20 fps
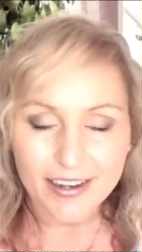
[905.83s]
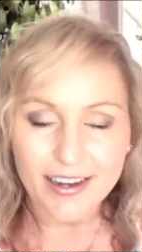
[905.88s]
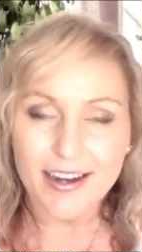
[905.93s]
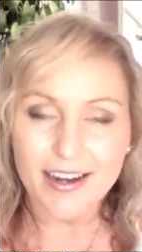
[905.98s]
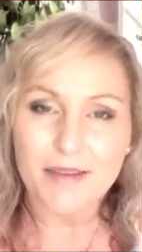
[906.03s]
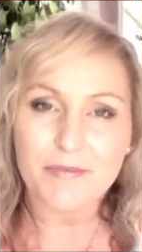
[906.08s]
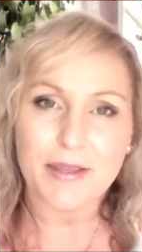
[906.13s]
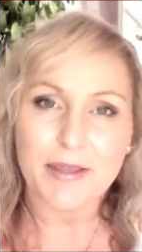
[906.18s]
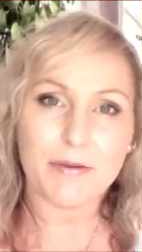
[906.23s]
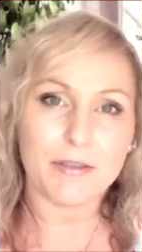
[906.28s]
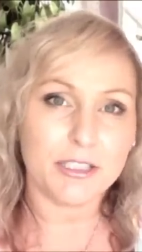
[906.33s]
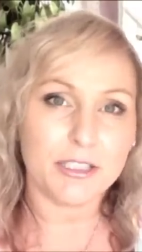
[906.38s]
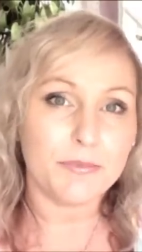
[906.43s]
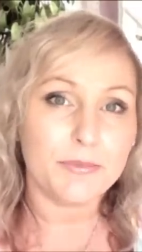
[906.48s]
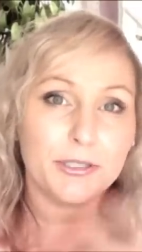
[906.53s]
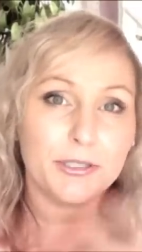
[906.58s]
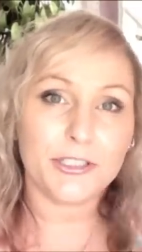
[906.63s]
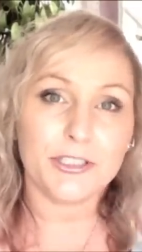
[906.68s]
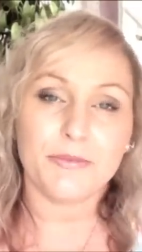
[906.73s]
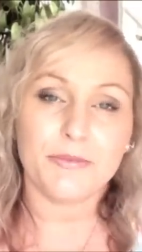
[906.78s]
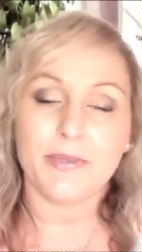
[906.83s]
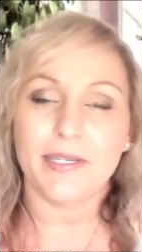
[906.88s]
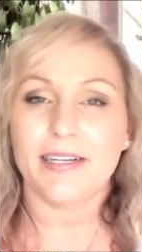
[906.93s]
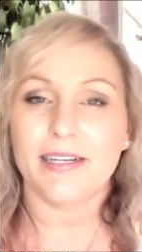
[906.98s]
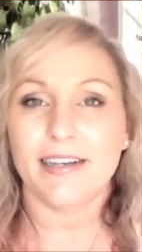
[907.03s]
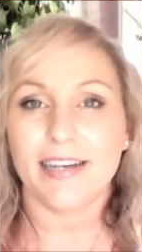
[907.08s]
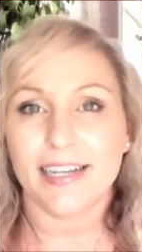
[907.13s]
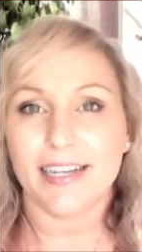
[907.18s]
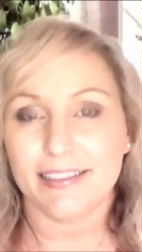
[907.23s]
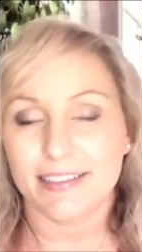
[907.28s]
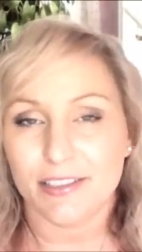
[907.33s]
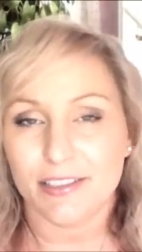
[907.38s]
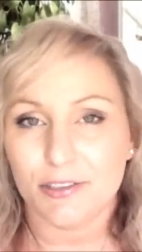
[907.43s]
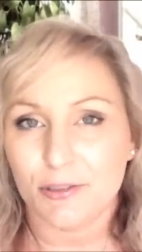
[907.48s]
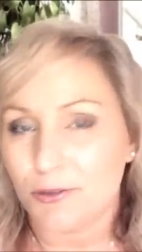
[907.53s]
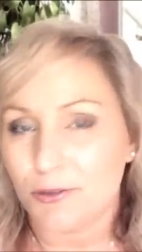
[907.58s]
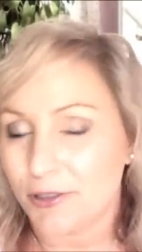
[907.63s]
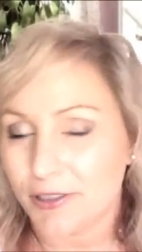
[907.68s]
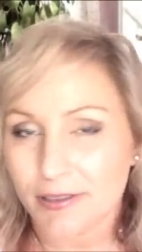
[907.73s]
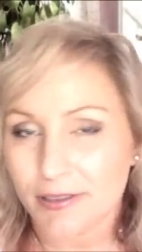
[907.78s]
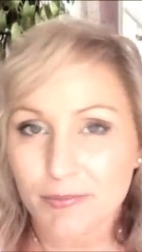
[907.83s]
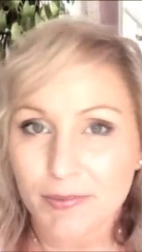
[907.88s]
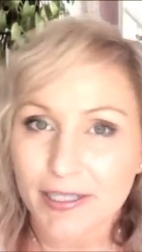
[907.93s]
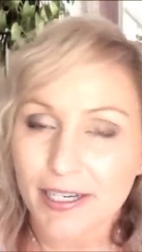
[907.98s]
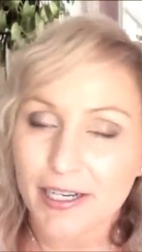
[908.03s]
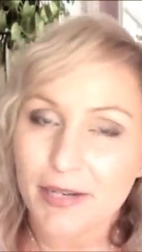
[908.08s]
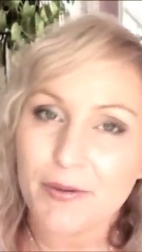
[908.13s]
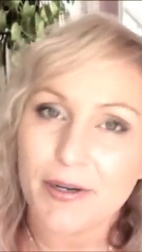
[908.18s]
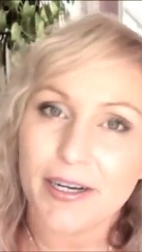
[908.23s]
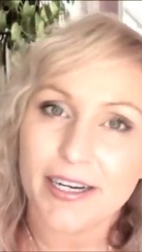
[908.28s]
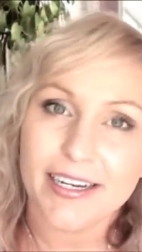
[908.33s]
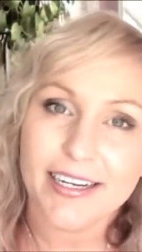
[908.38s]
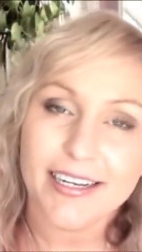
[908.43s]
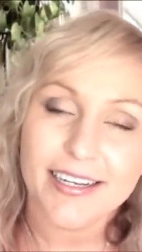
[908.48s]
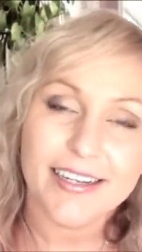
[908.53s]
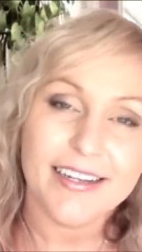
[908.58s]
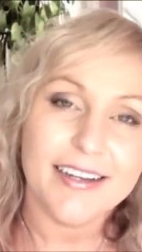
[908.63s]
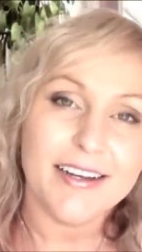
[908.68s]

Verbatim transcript: um, they were supposed to be galactic daughters, but anyway,